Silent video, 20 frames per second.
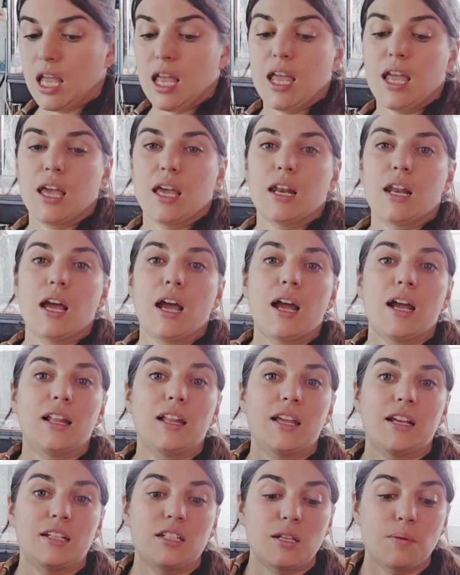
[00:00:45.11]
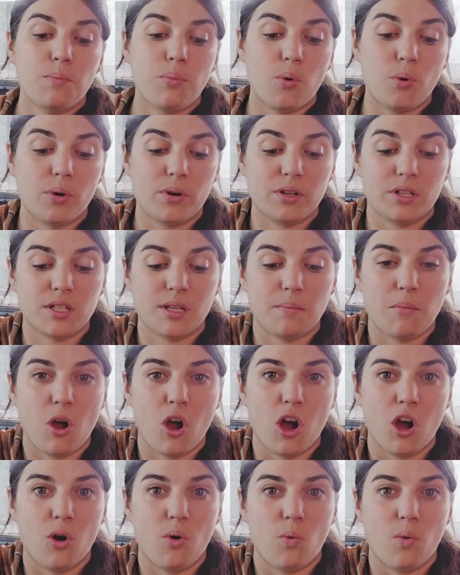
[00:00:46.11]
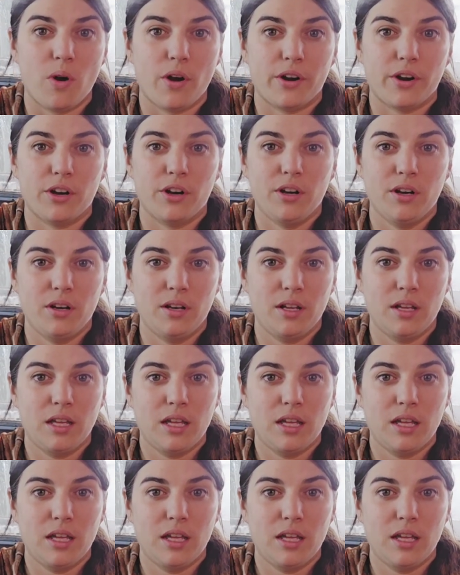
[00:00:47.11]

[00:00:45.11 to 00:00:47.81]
And I like to pour some hot water